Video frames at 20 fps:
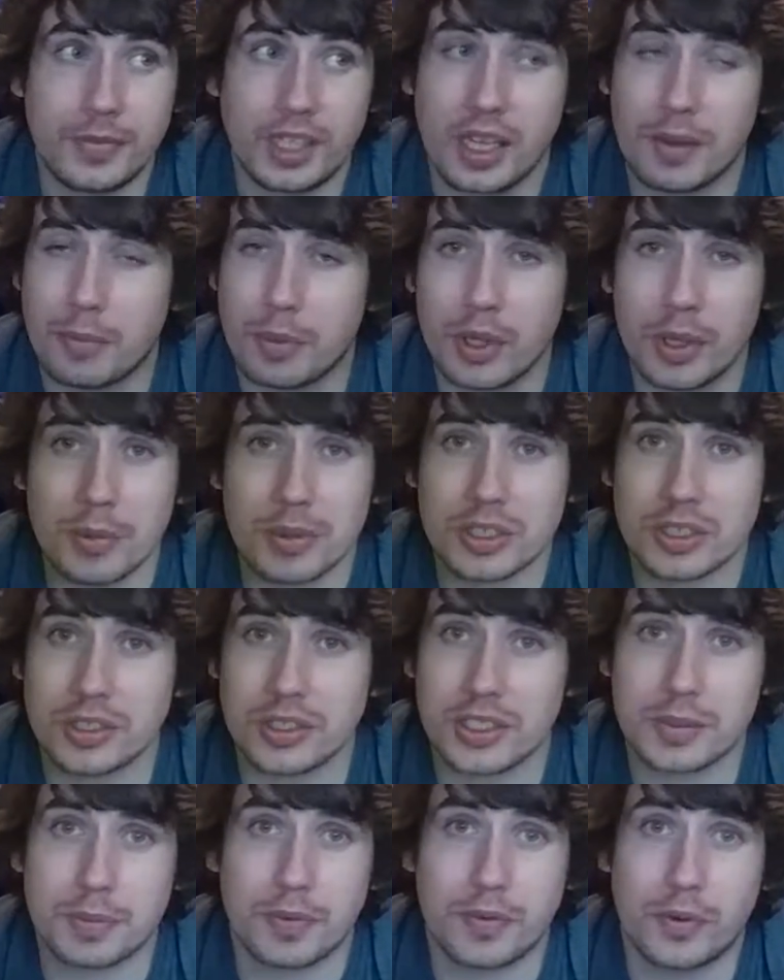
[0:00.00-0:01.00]
I've probably mentioned
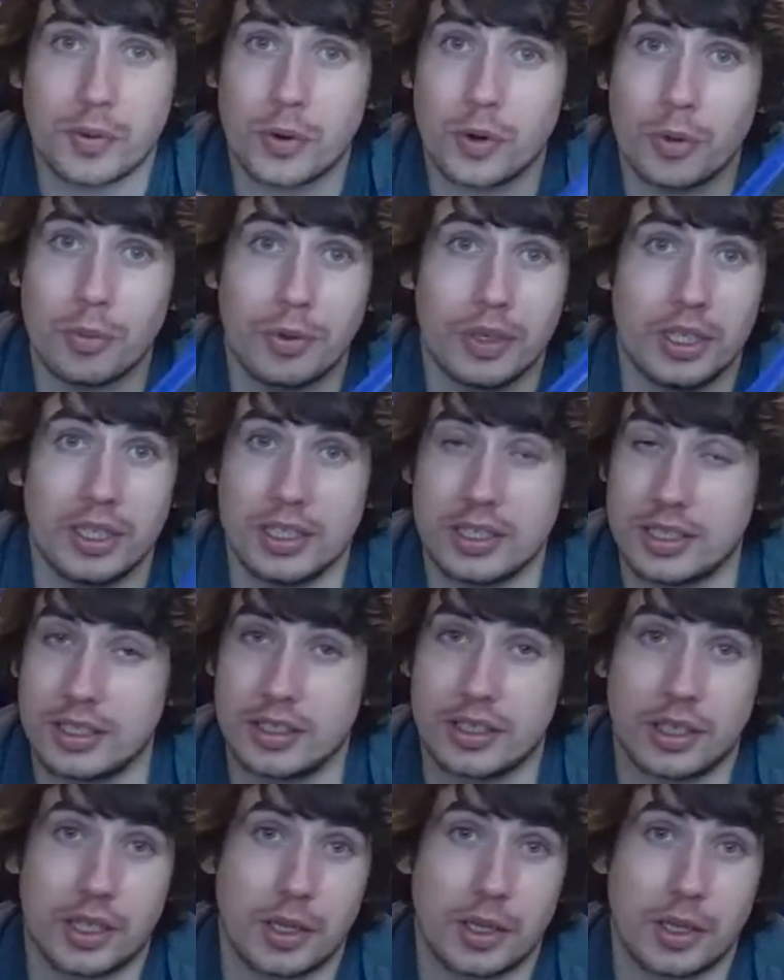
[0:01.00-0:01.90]
this before, but this is a